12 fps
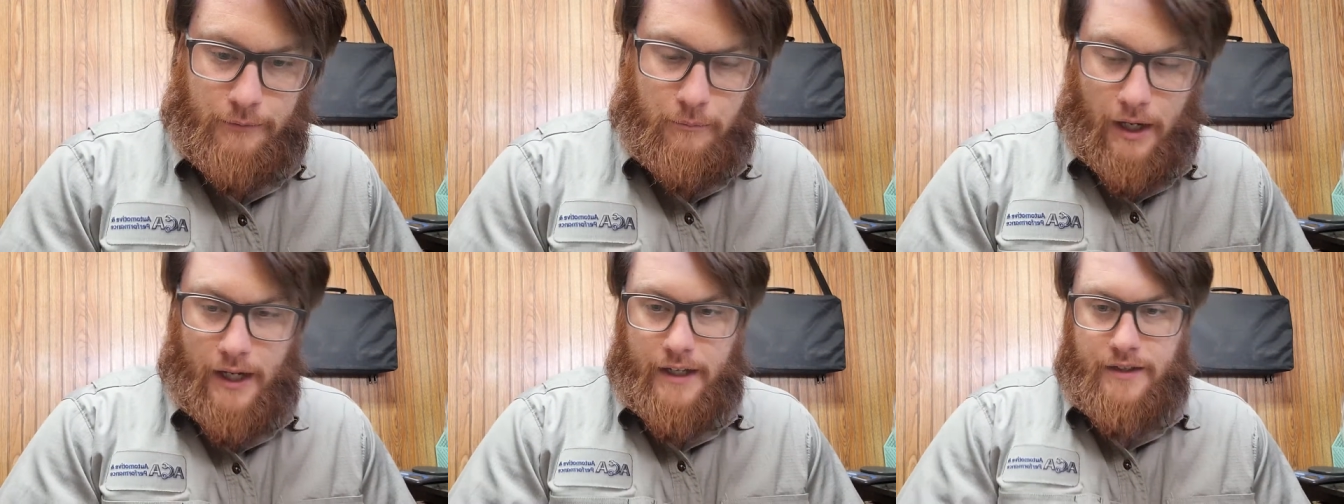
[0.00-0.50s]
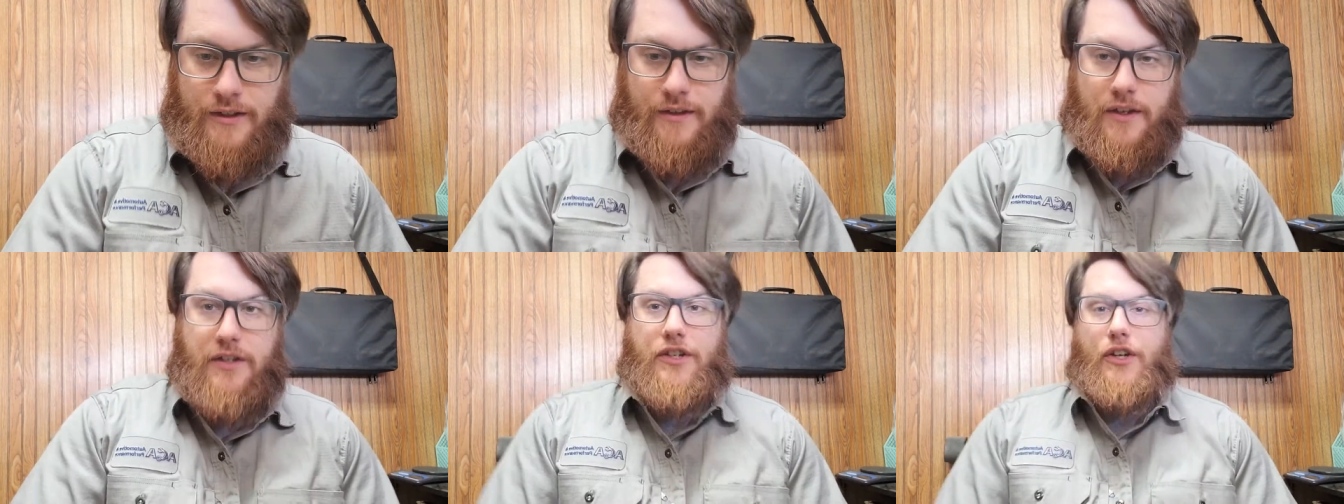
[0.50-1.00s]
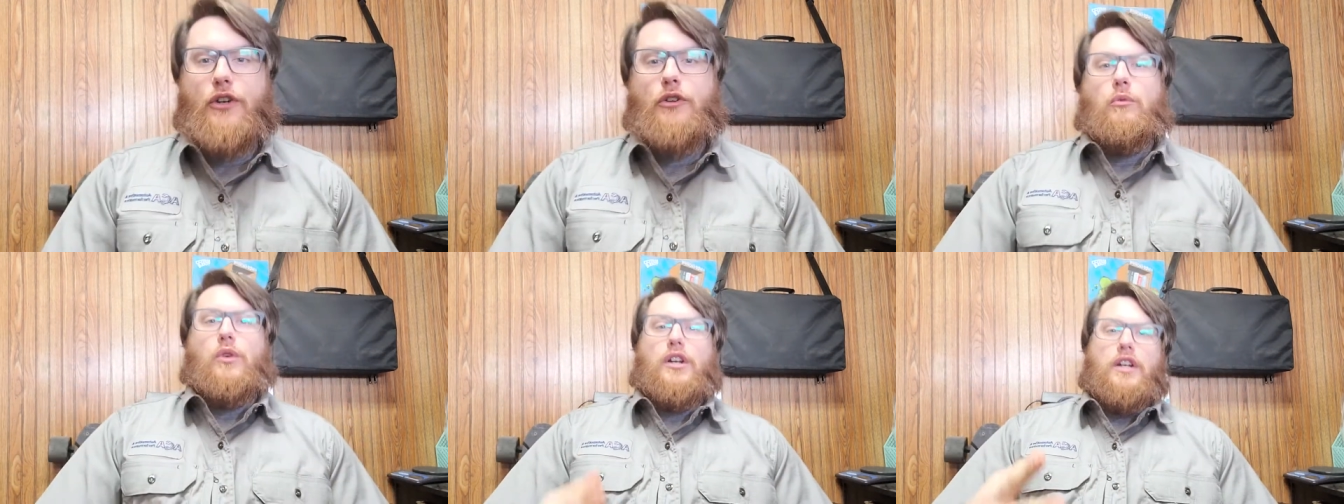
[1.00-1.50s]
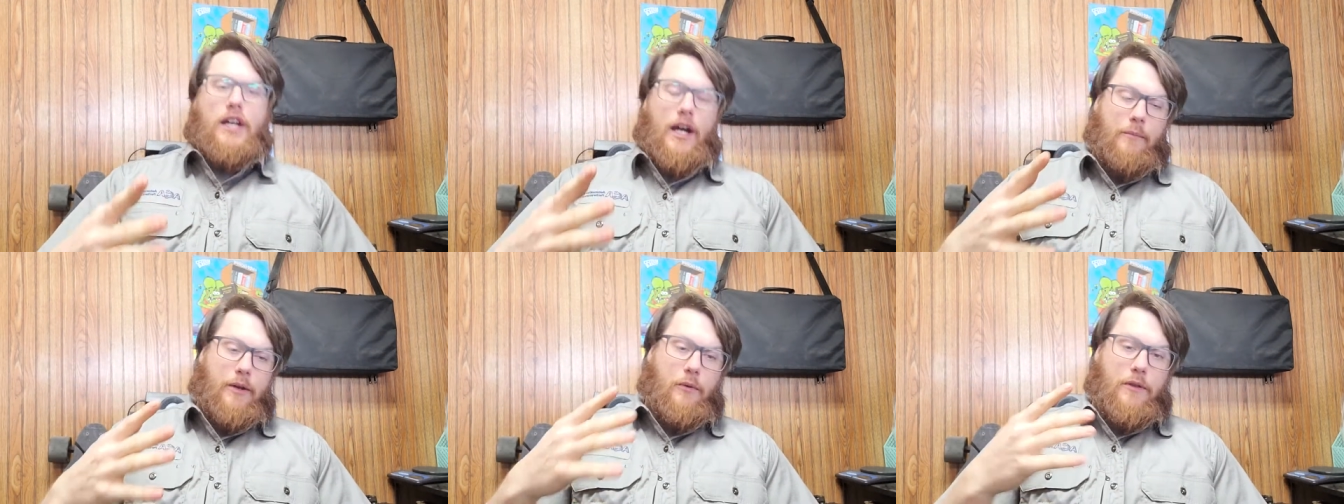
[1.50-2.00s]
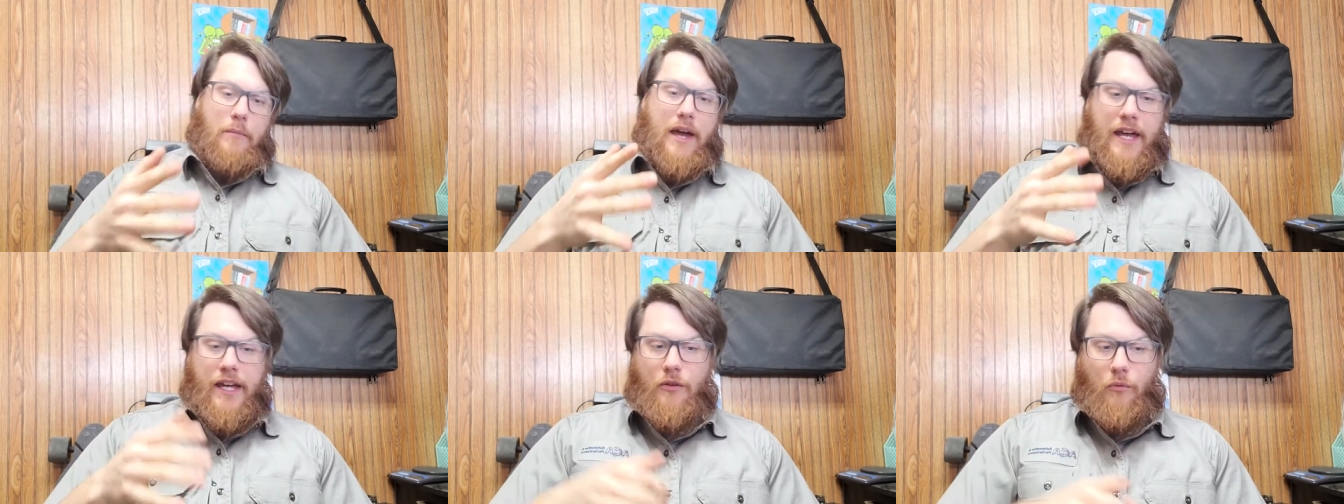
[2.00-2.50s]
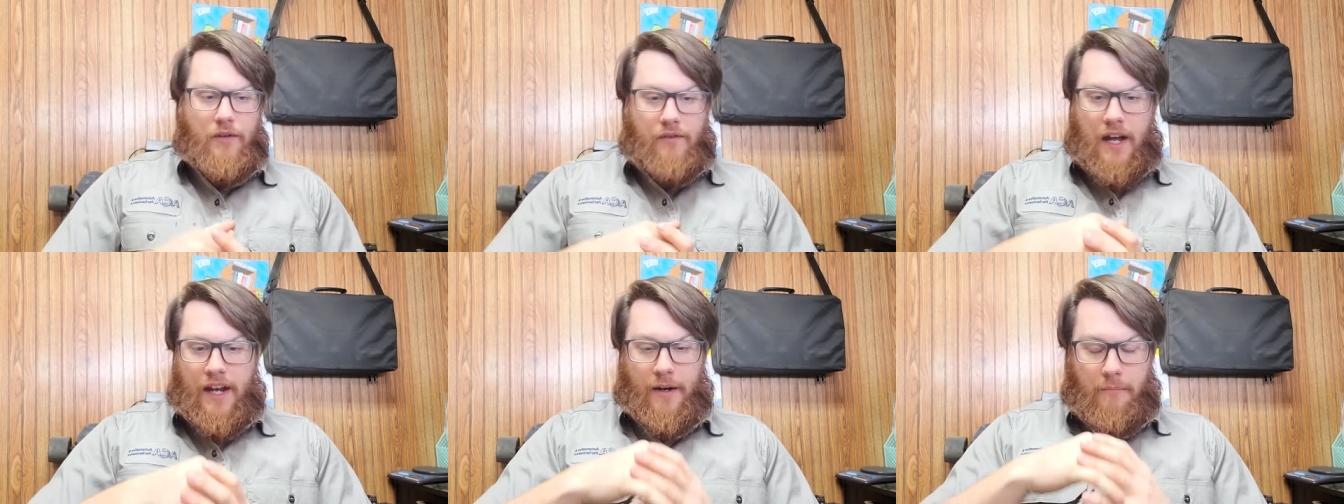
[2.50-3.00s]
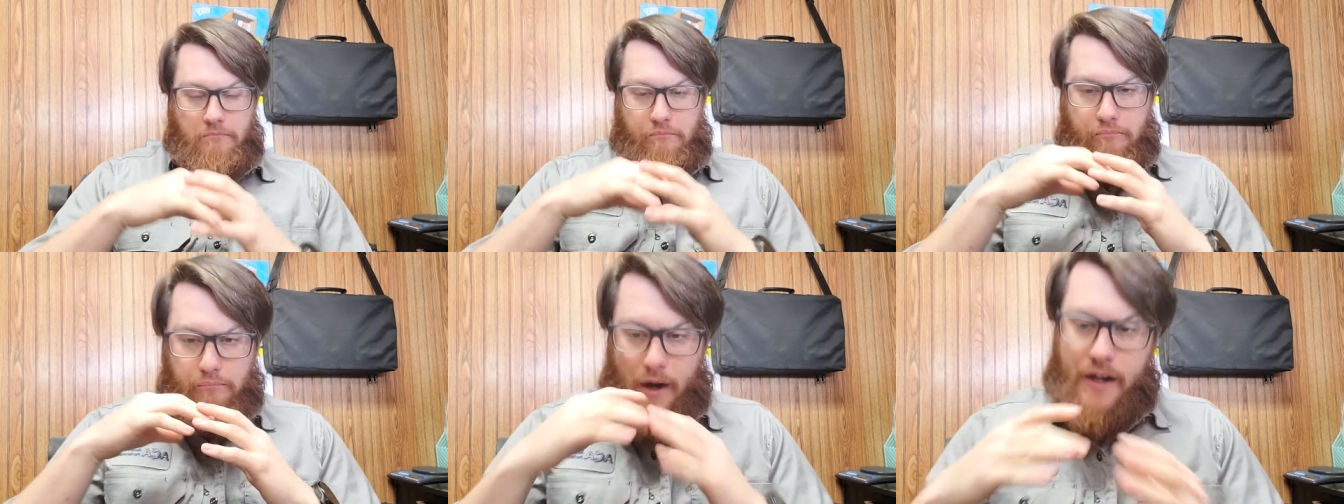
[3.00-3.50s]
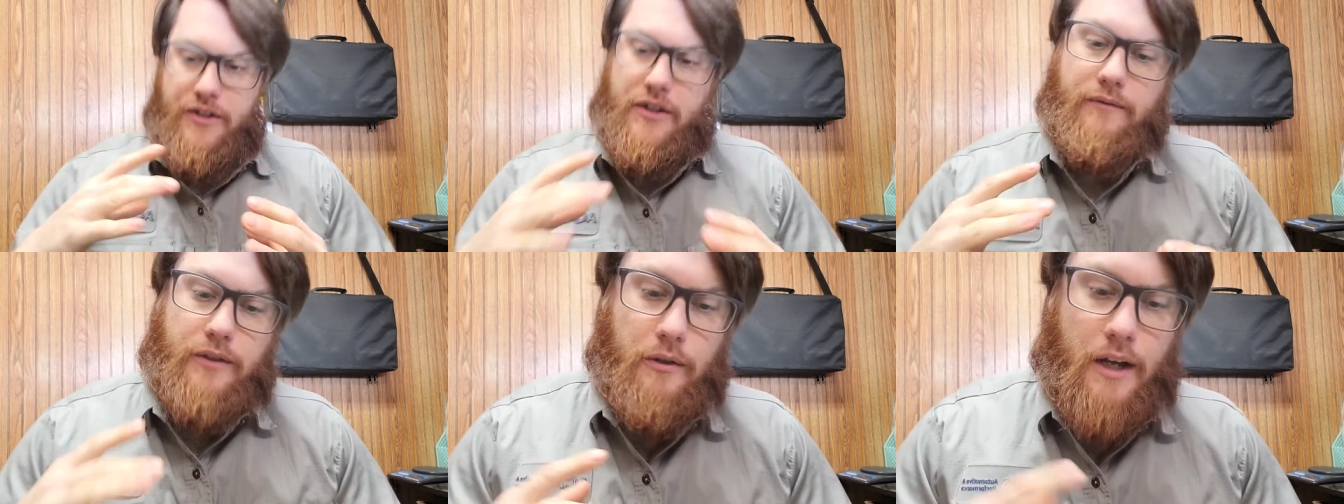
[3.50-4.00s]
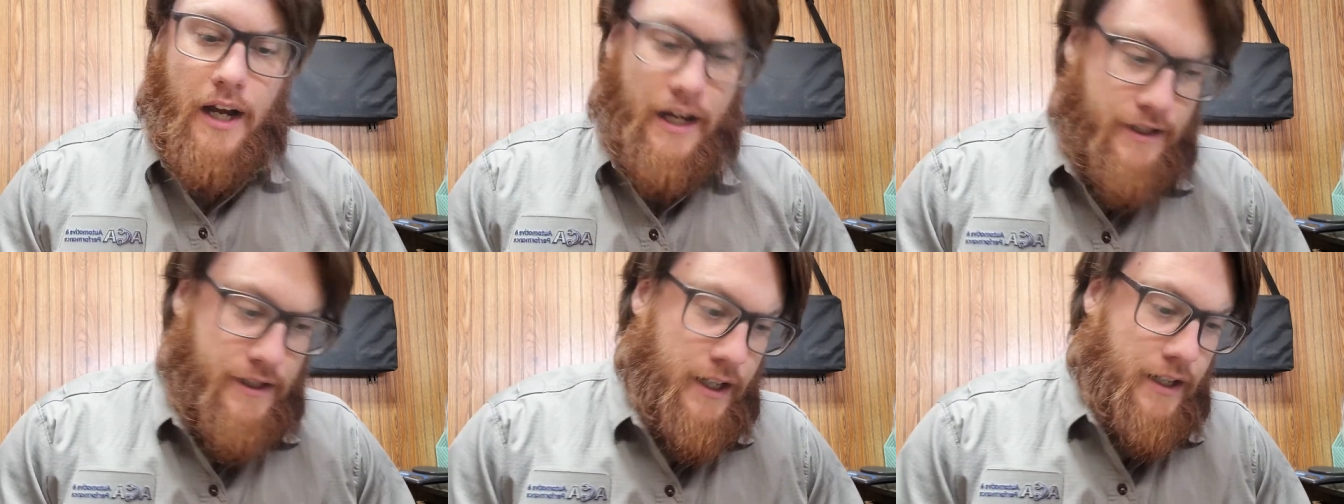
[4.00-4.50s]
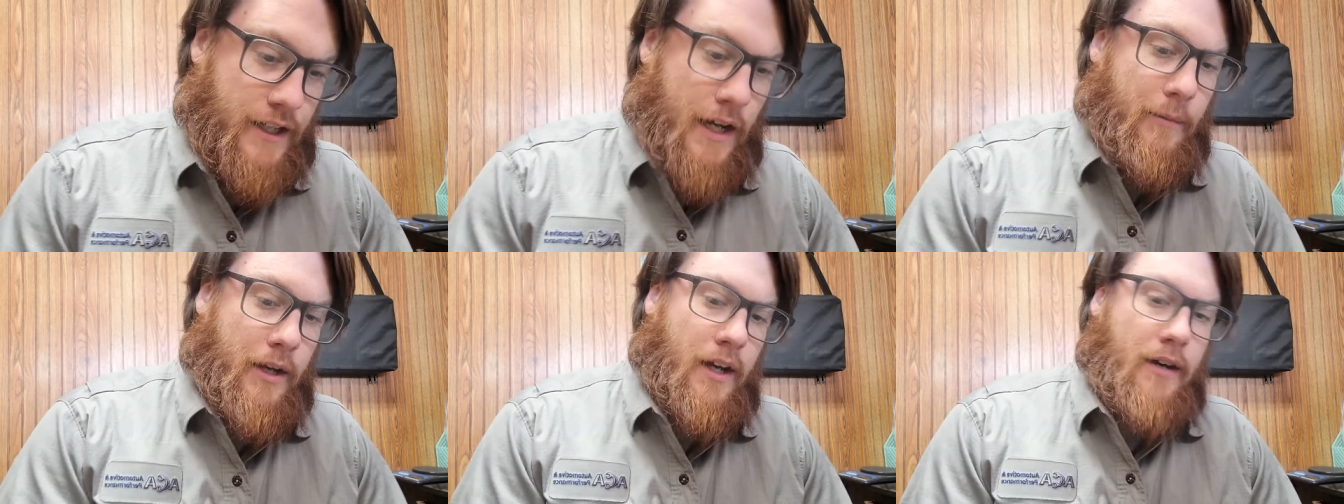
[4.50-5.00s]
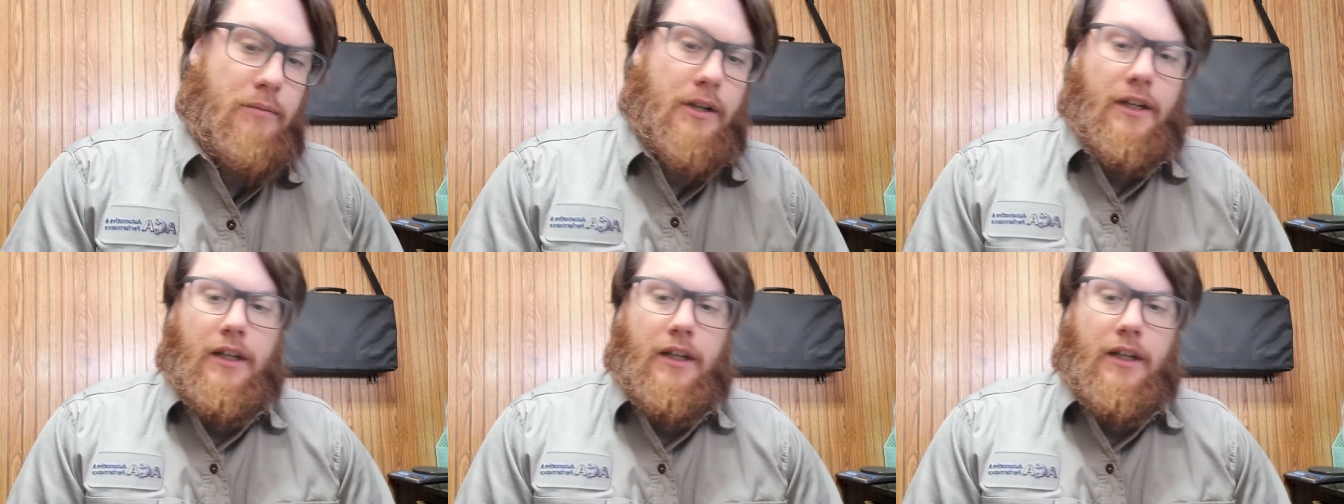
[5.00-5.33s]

but this year we're going to come in with bang. We've got a bunch of new content coming up.